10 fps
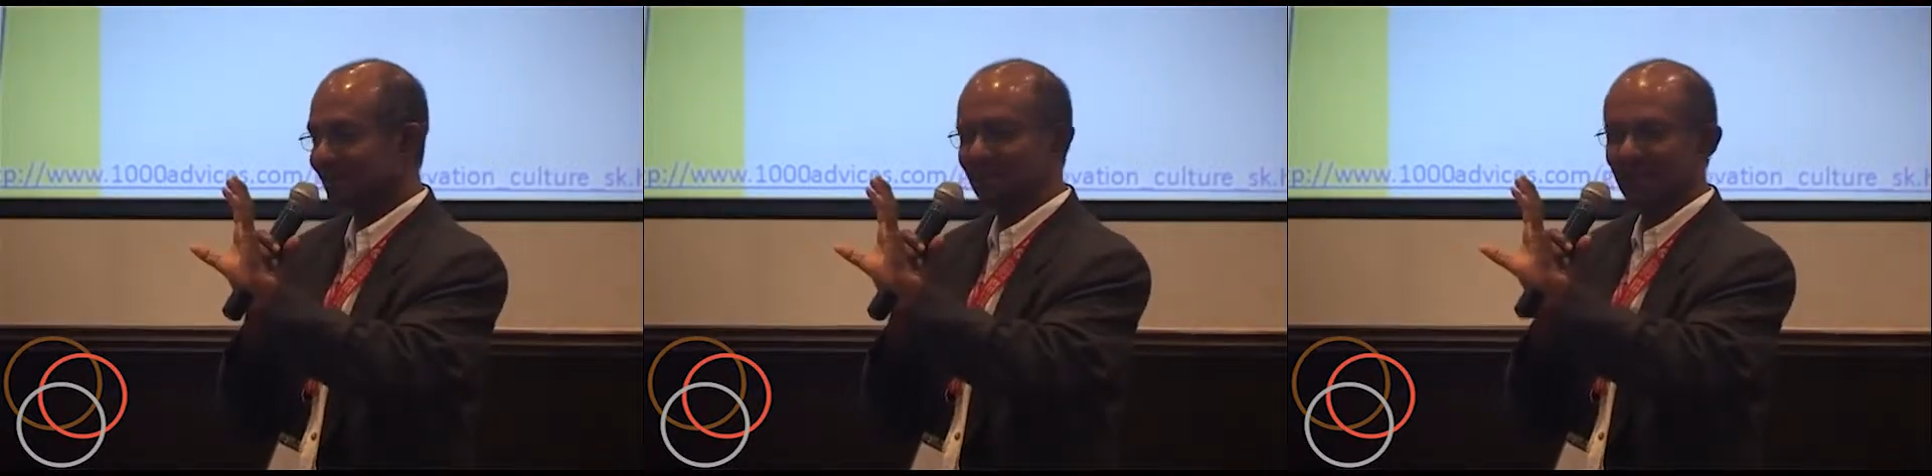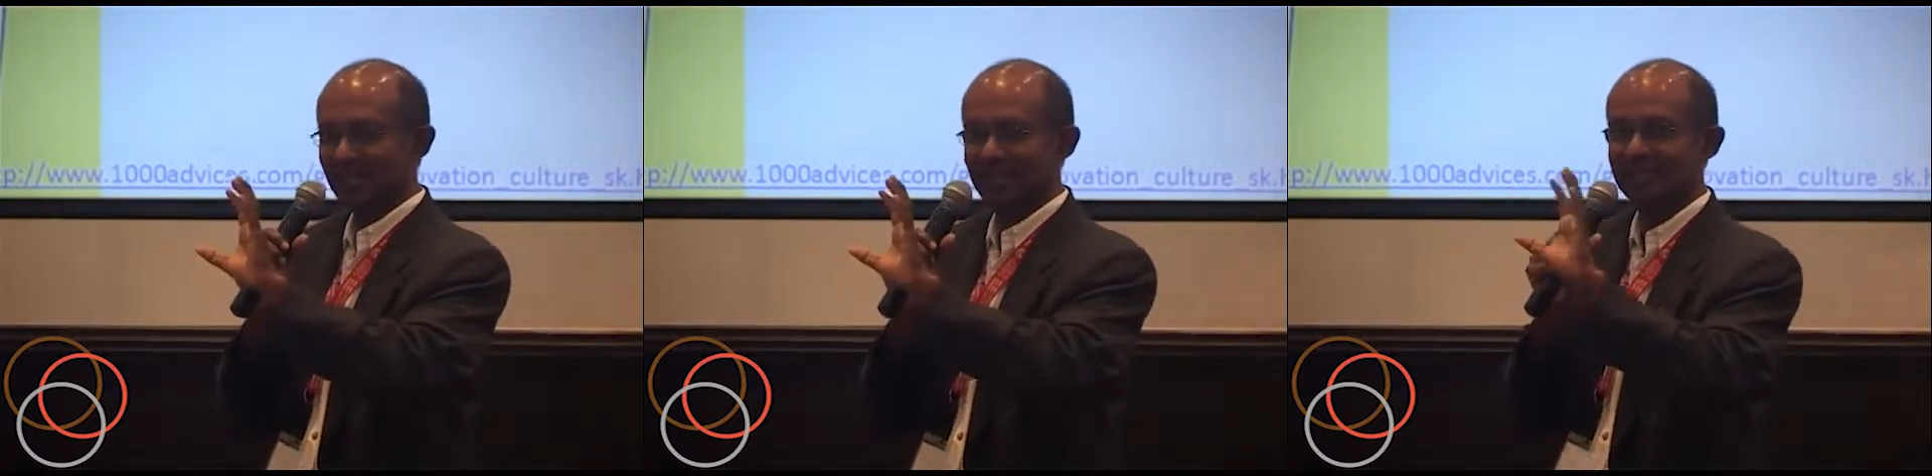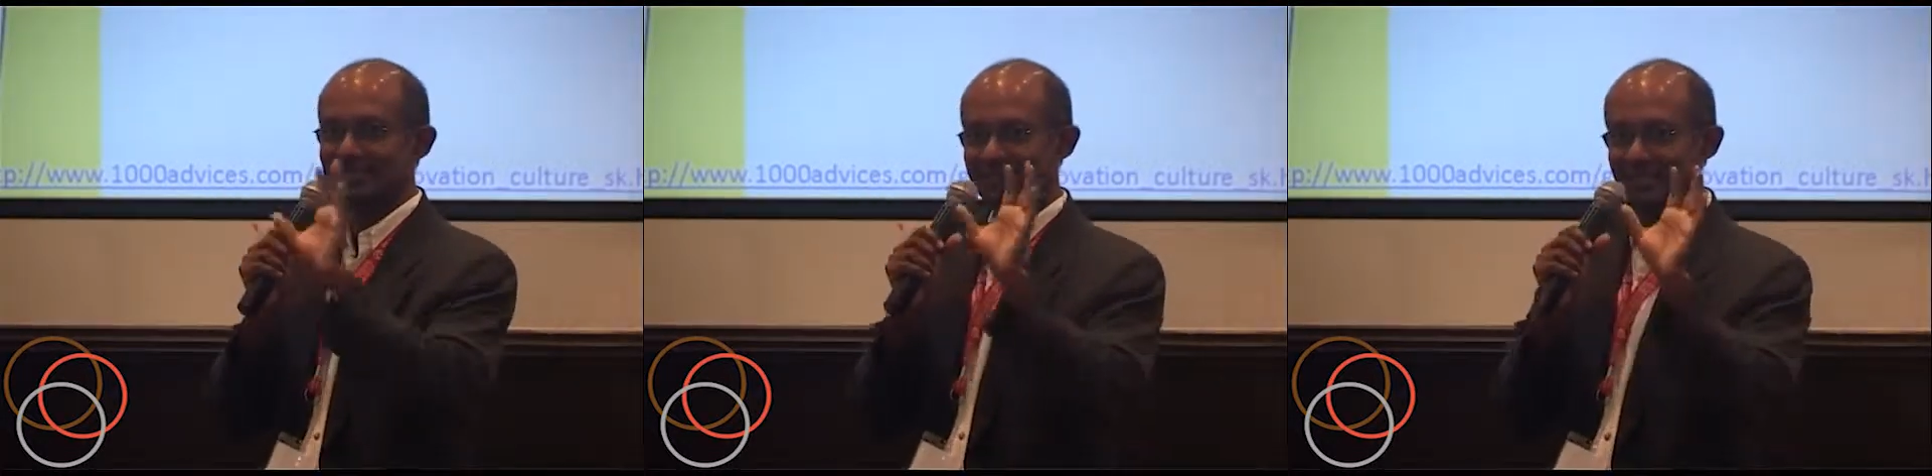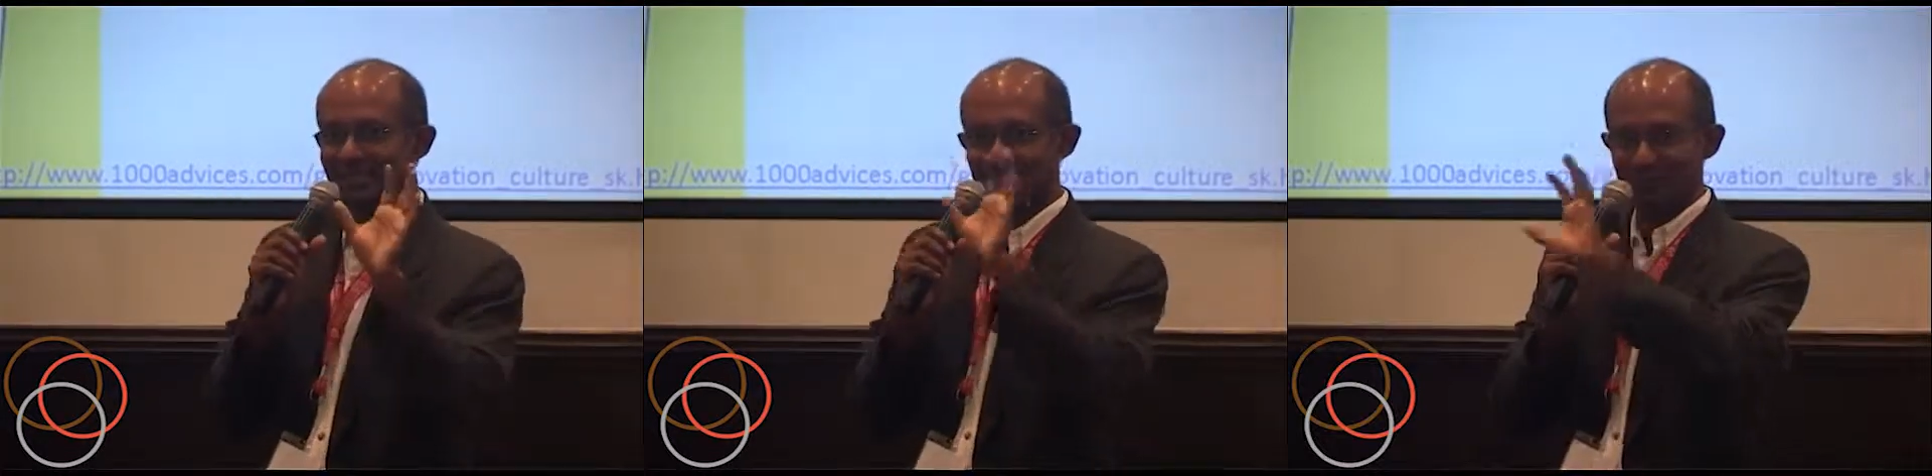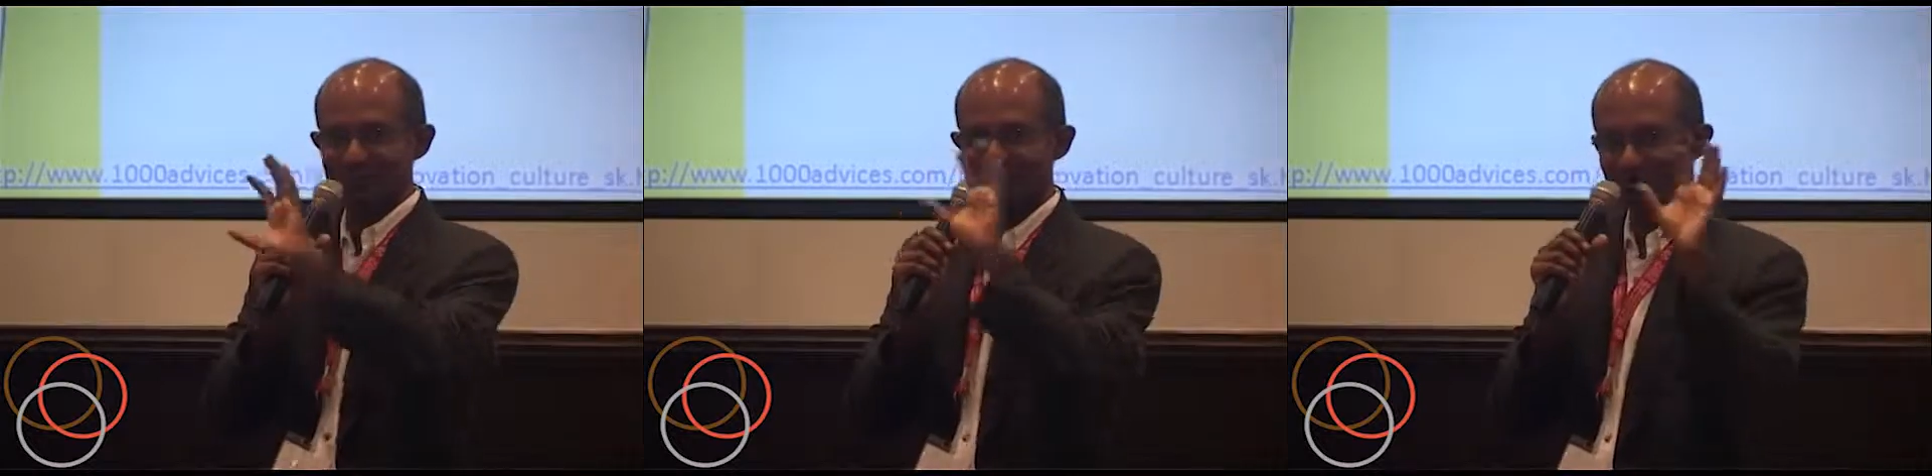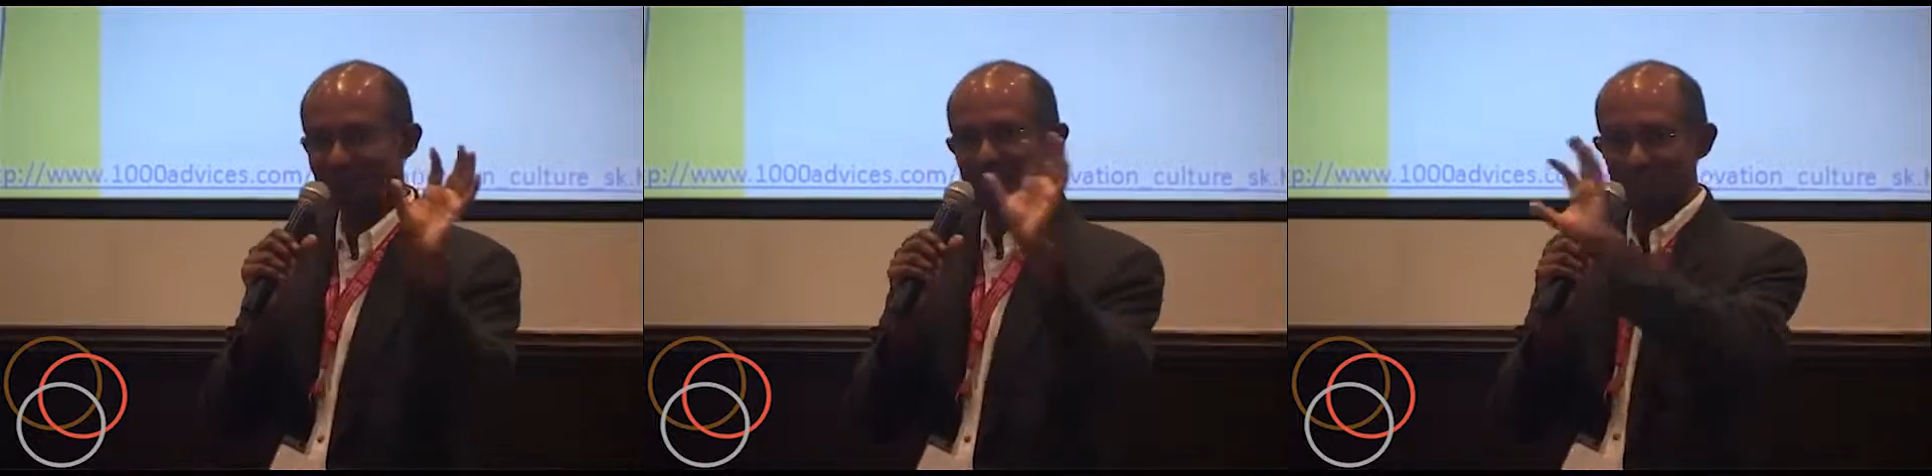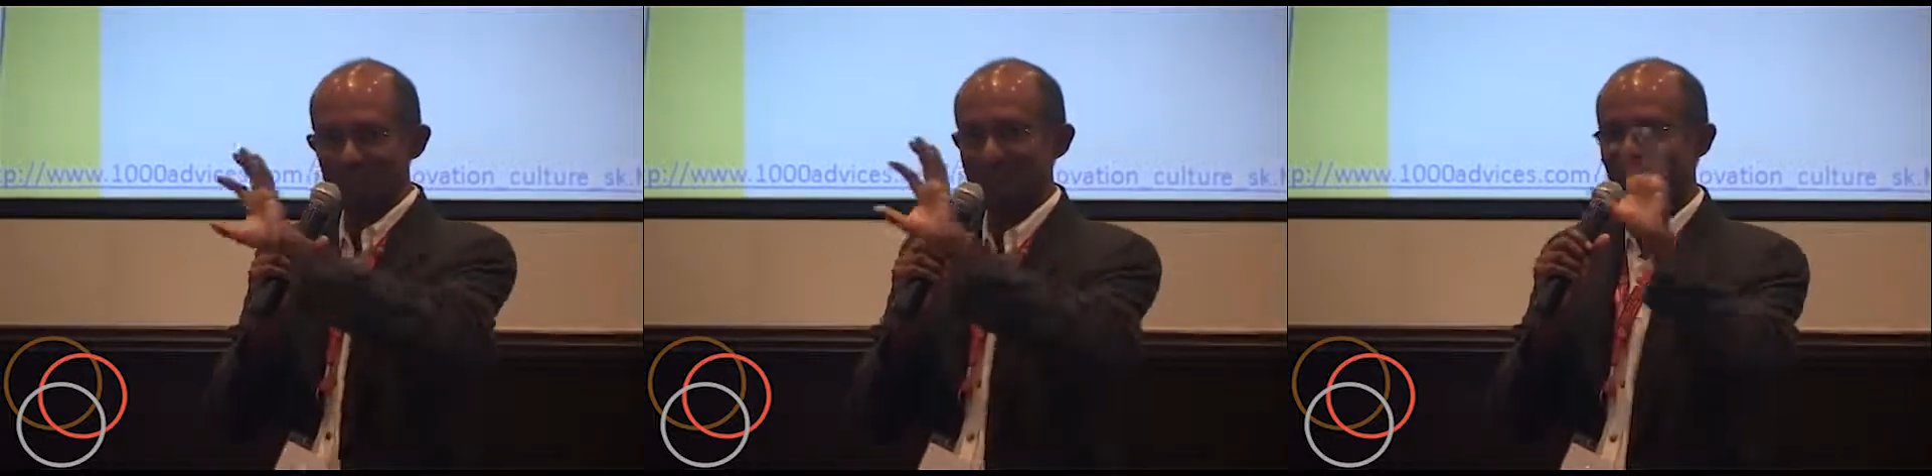communication, which is
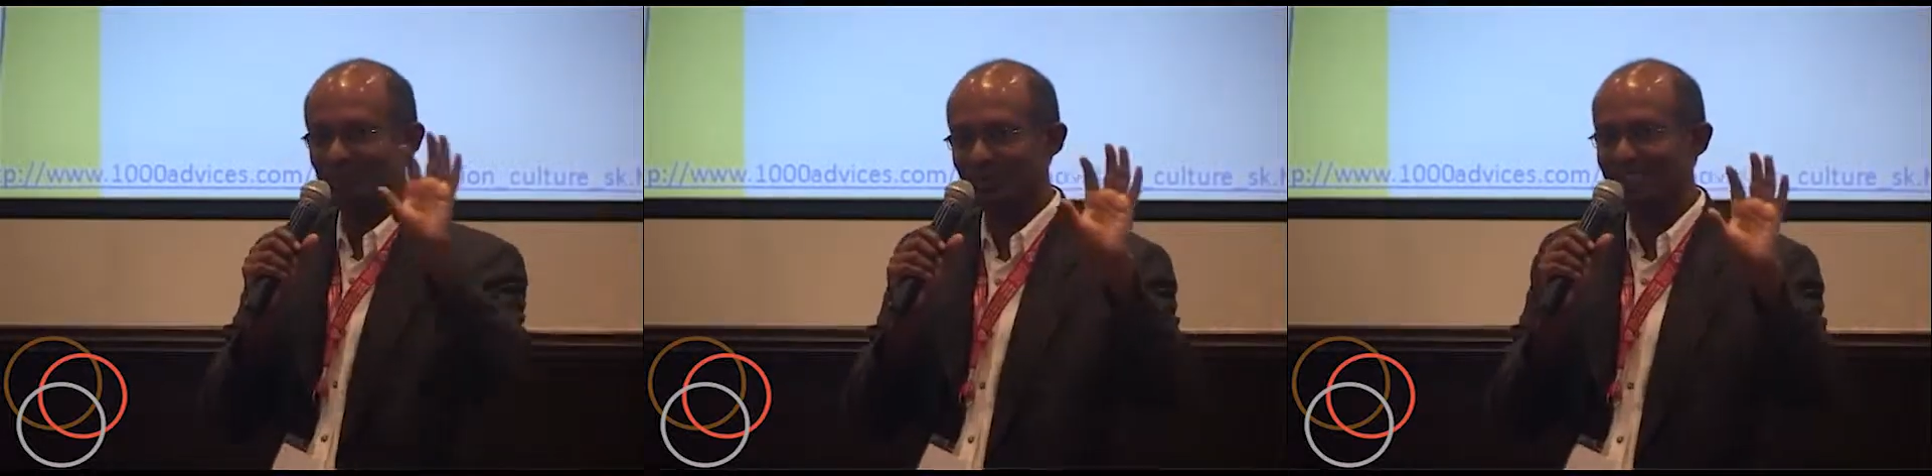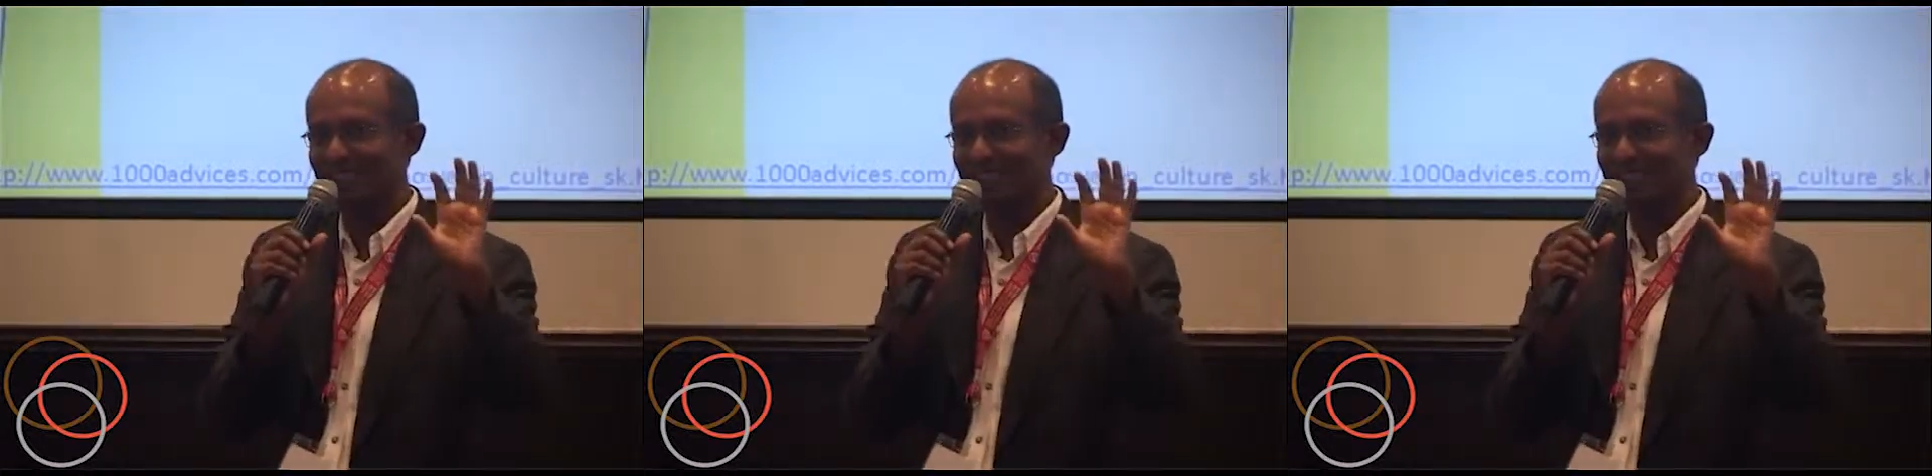probably the more